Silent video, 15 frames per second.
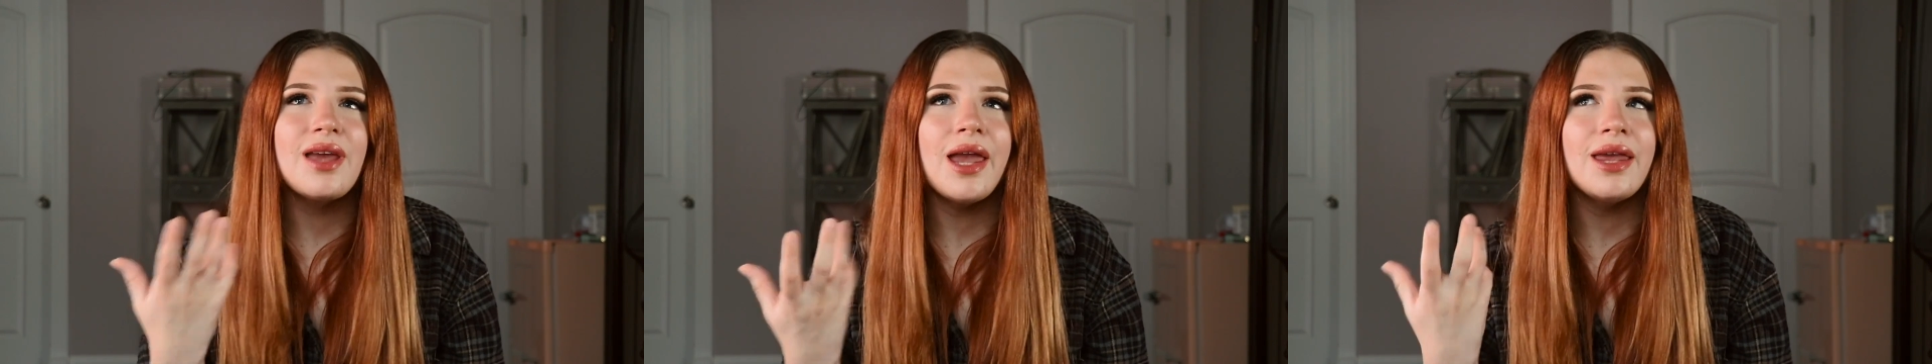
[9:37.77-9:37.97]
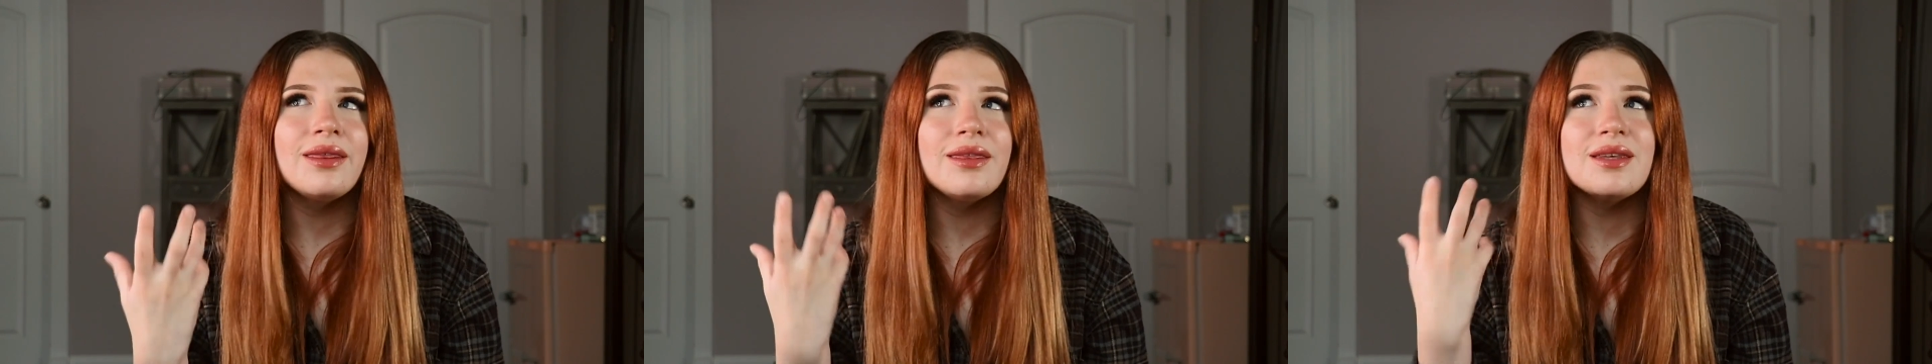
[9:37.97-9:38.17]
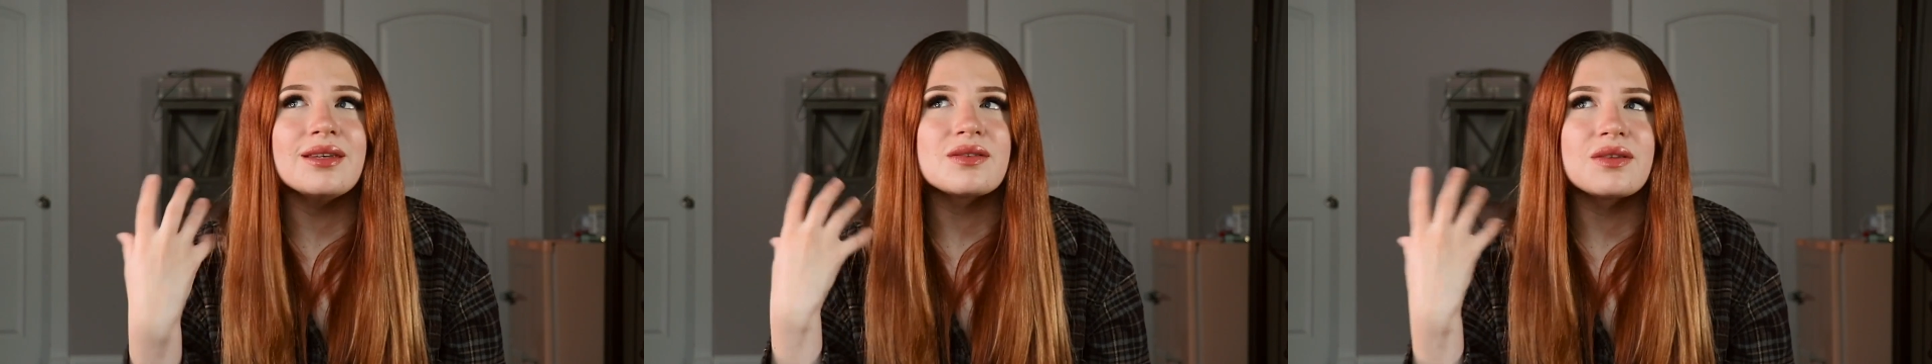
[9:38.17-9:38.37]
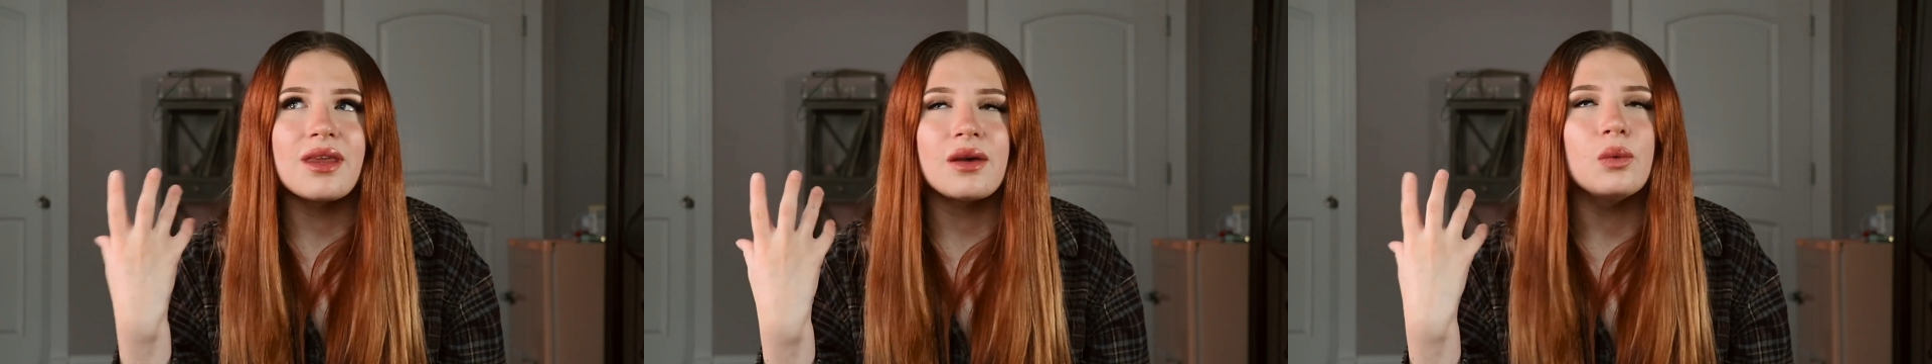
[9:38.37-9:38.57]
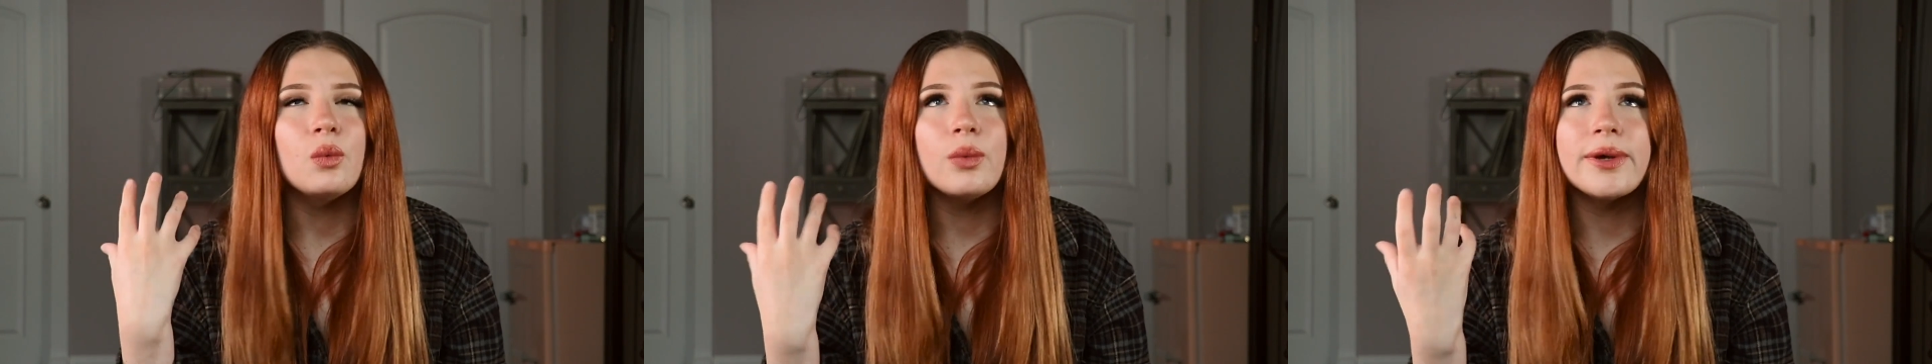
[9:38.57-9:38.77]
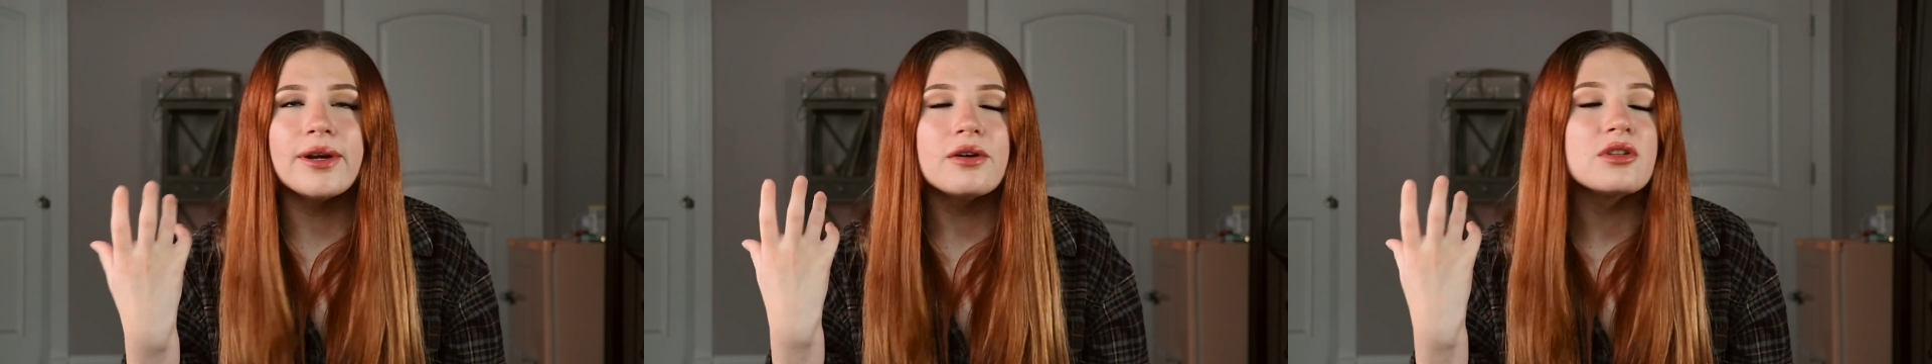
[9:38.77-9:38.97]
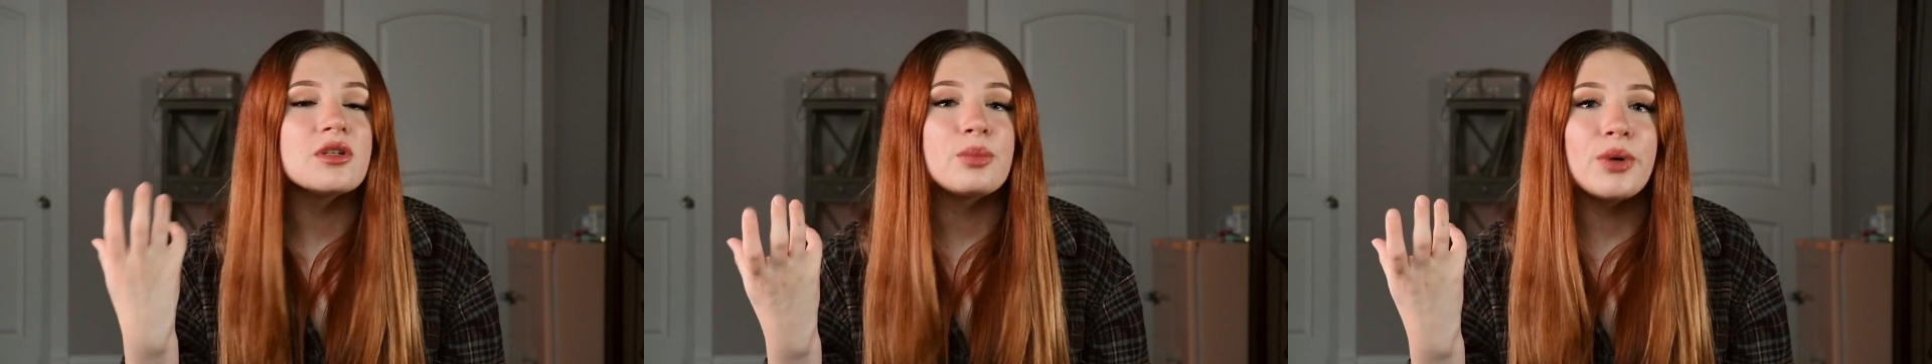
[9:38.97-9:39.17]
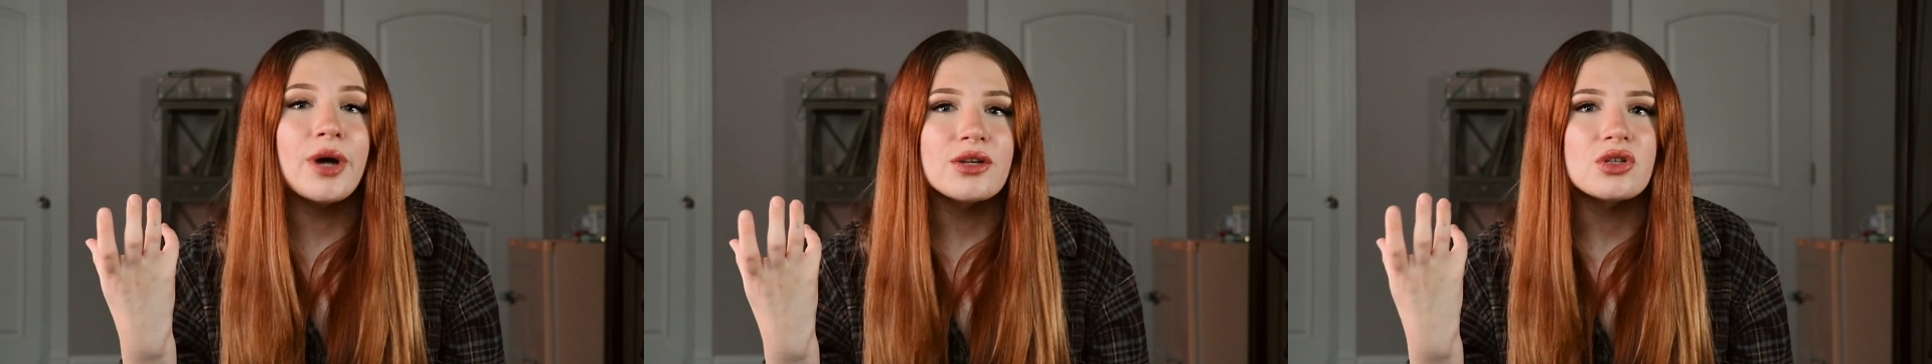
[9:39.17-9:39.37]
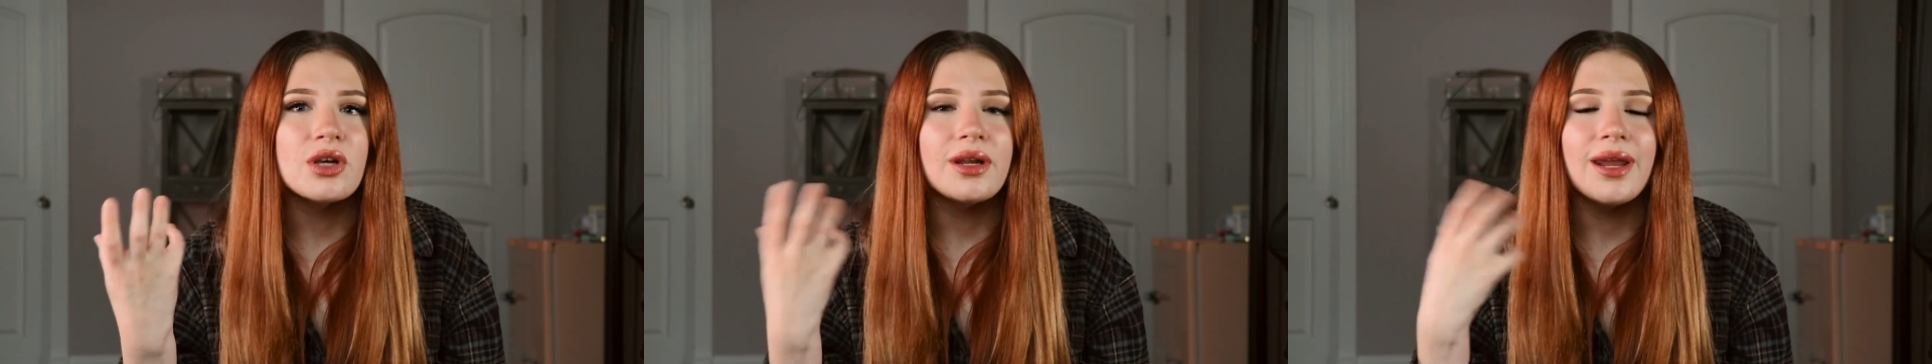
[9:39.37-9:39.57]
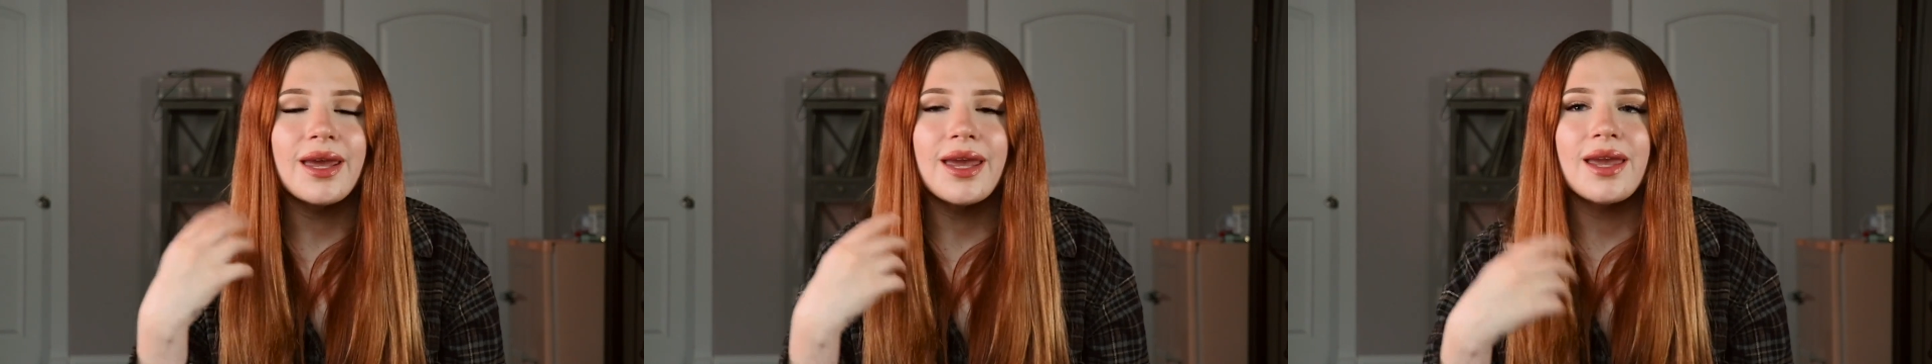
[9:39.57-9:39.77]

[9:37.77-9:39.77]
in this like weird depression.